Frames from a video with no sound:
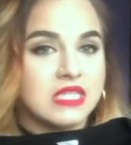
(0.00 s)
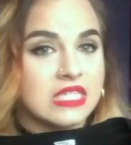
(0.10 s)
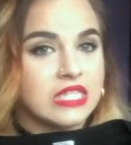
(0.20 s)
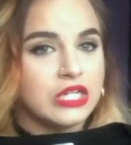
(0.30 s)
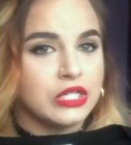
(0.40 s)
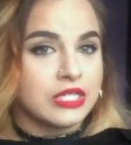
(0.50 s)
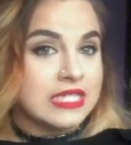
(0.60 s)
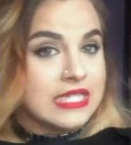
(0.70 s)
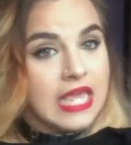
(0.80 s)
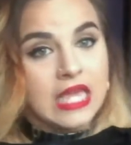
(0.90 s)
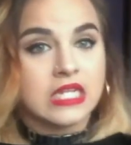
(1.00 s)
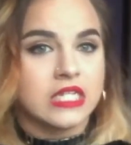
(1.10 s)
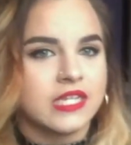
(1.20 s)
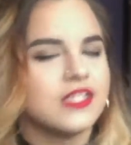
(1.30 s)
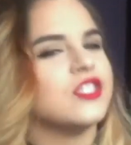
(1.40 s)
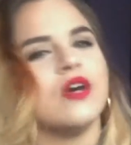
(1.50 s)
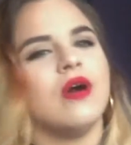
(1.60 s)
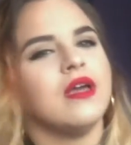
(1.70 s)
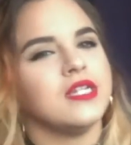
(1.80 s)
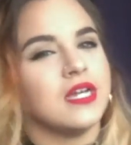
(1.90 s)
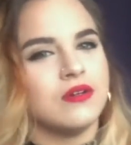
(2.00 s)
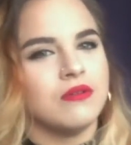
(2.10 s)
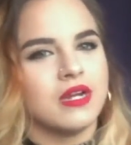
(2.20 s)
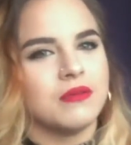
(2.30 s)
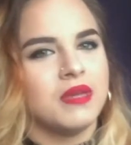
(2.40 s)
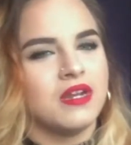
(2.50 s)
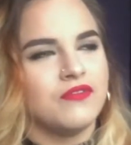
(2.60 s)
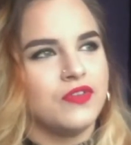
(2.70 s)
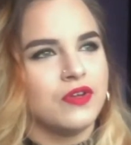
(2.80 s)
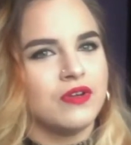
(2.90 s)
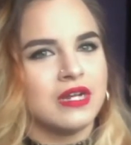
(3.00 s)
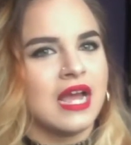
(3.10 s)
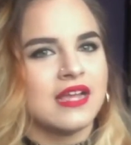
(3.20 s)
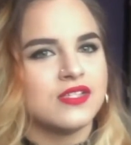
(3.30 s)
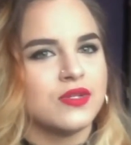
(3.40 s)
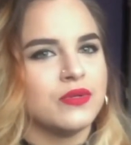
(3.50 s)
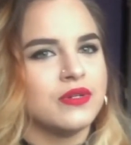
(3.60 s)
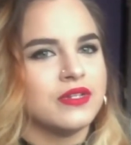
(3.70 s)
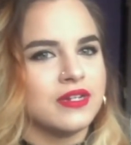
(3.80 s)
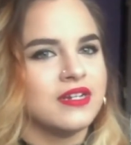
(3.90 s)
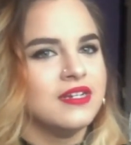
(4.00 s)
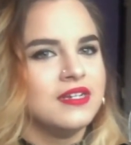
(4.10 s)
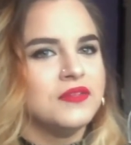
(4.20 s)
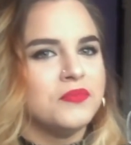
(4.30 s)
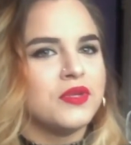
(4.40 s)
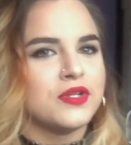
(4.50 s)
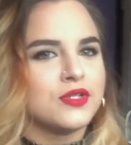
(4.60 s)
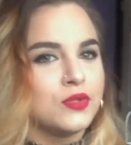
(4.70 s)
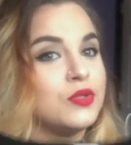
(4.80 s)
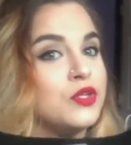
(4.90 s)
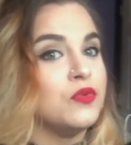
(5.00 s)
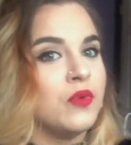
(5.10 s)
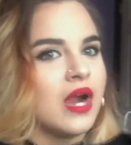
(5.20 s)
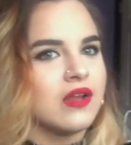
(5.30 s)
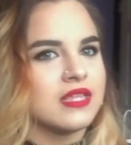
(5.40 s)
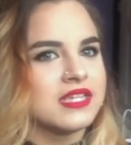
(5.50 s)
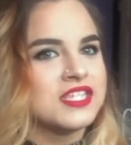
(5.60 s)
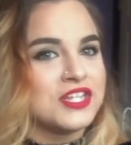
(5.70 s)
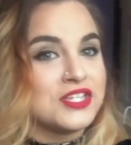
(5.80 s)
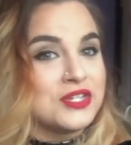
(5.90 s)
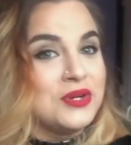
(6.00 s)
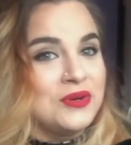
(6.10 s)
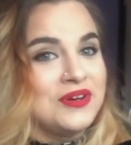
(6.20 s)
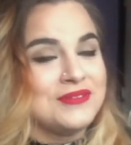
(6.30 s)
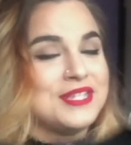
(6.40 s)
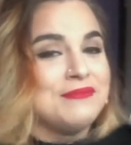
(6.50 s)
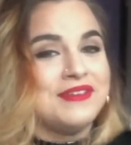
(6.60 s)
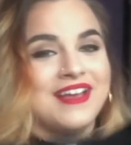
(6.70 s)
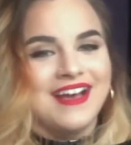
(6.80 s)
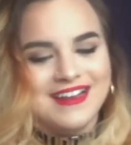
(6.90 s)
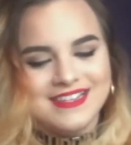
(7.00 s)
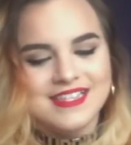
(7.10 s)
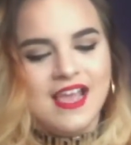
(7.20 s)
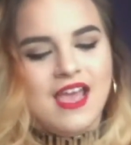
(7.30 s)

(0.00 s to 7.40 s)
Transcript: It's a little scandalous. So I don't recommend if you're in high school or middle school you wear this to school, to be honest.